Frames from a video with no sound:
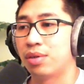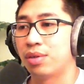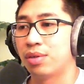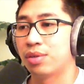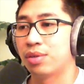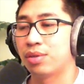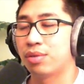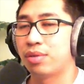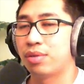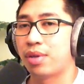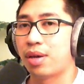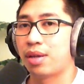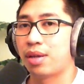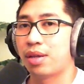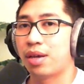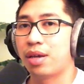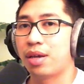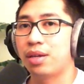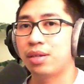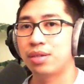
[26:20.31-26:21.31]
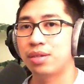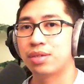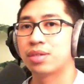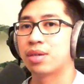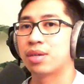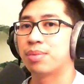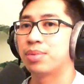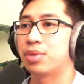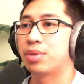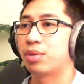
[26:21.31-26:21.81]
so that any
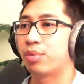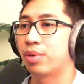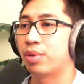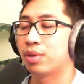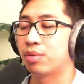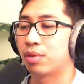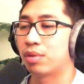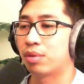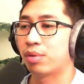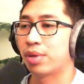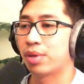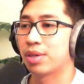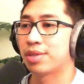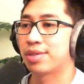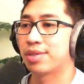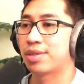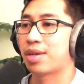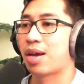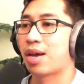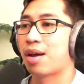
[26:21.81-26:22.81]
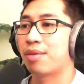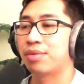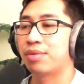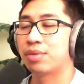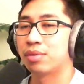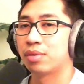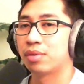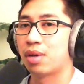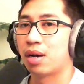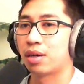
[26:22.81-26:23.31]
subsequent requests
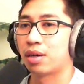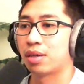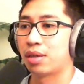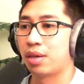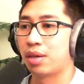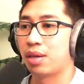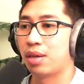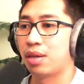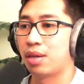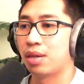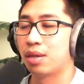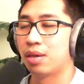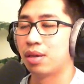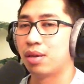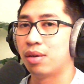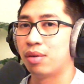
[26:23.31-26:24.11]
after logging in,